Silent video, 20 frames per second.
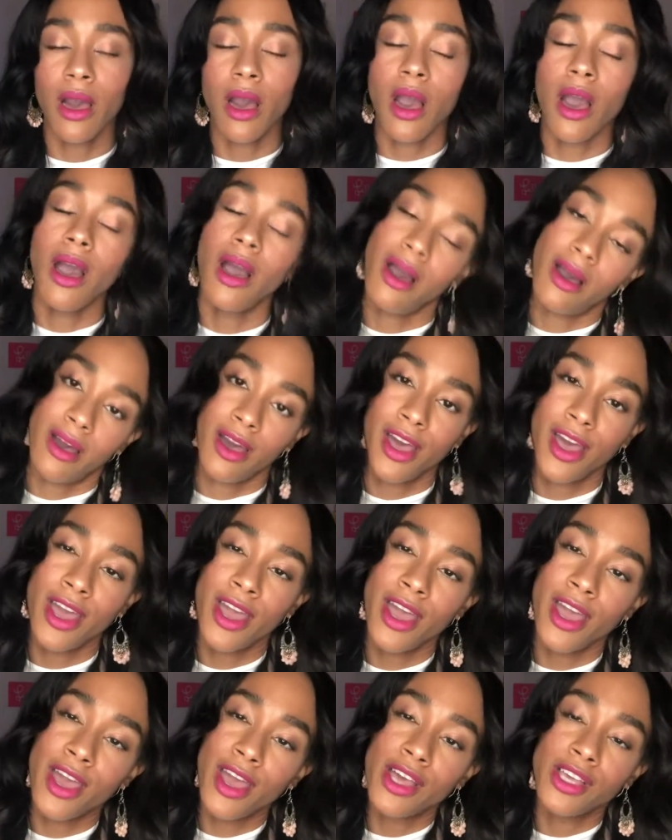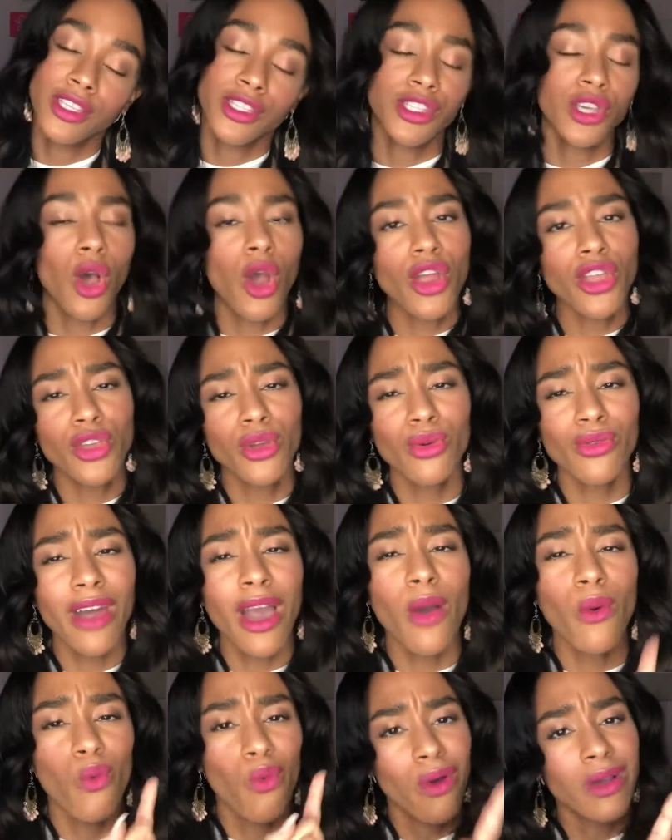So are you
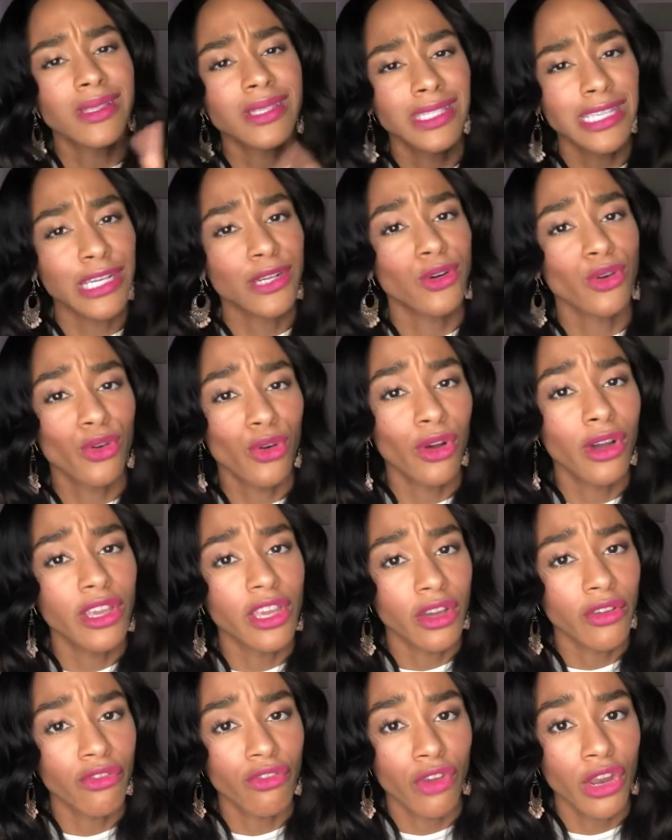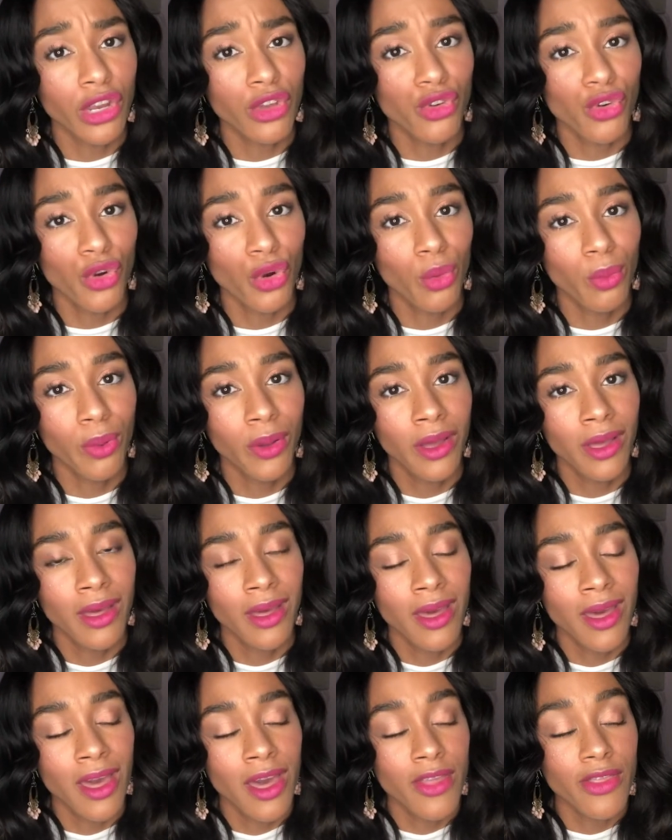that one single girl in your friend group
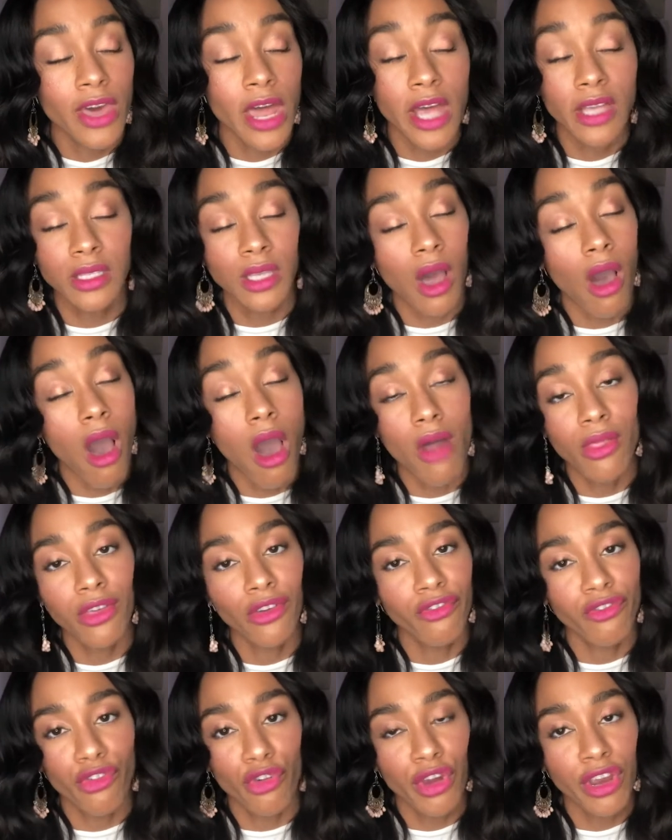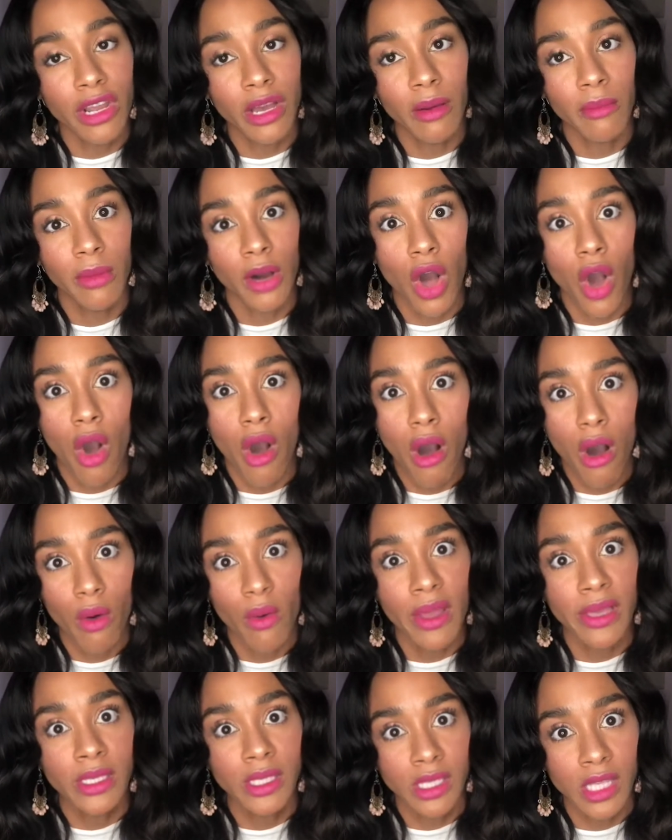that has all the freedom but
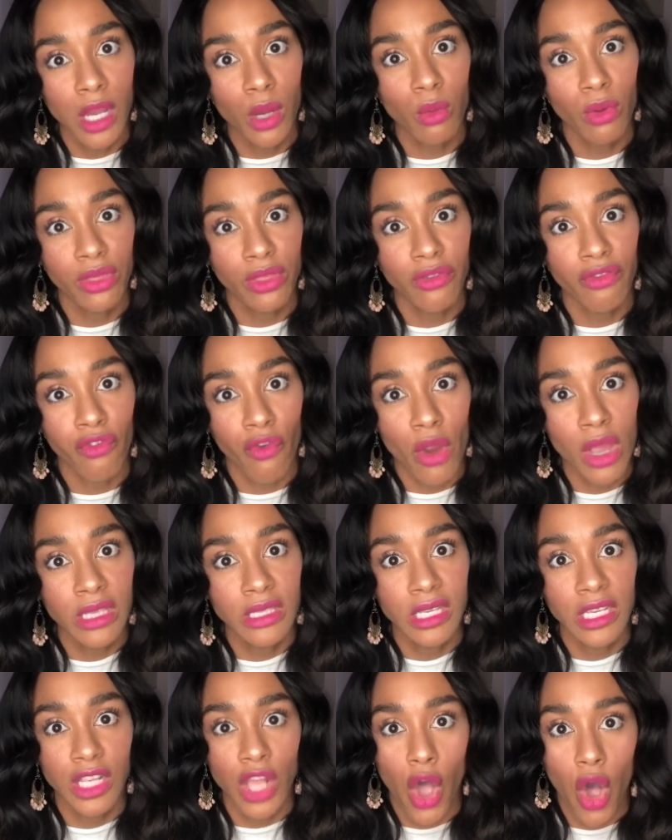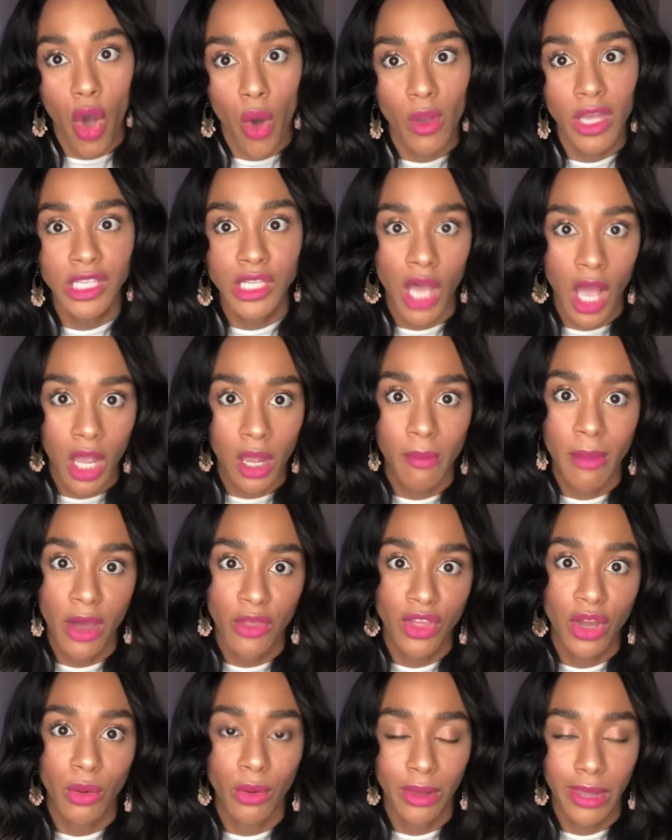always stuck with the friends that's always talking
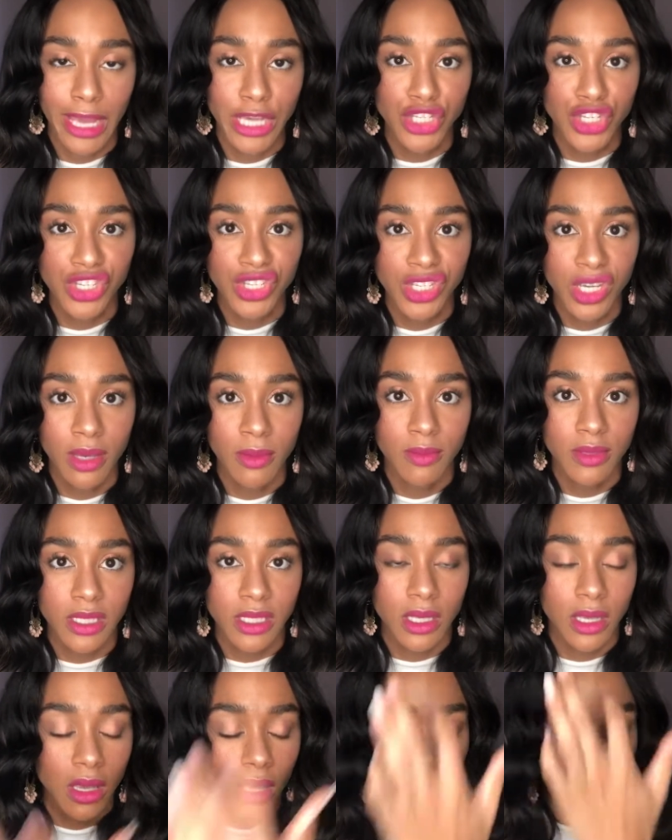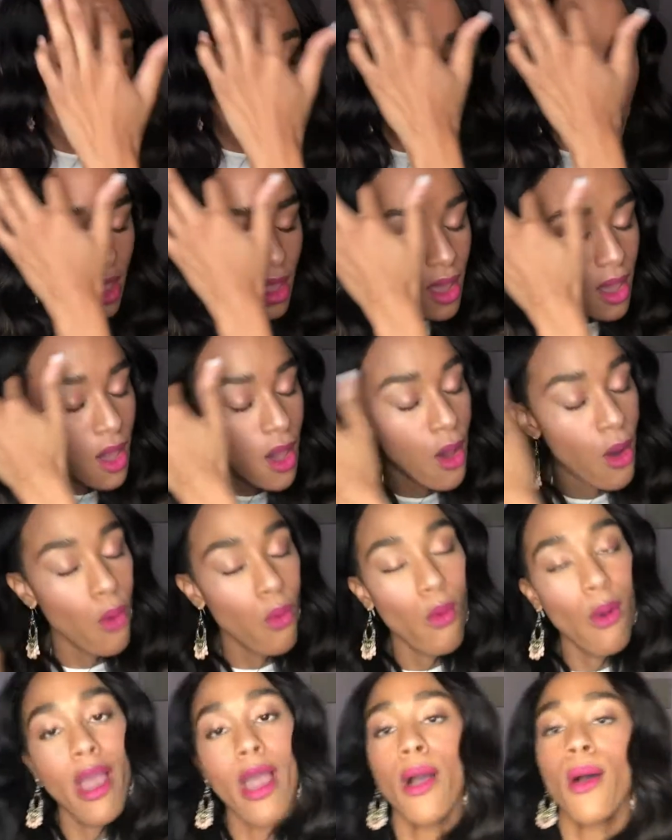about their relationships?
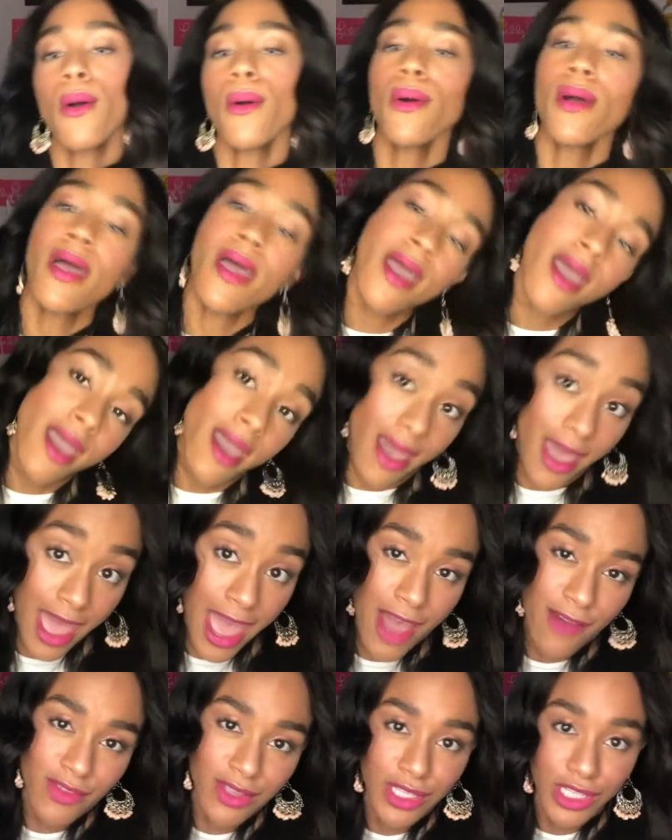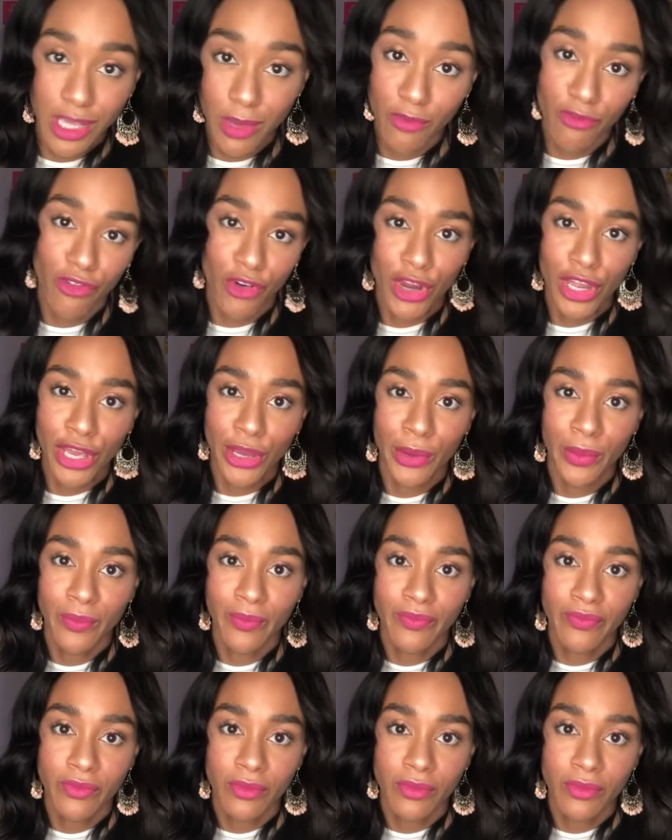Well, I have a tip for you.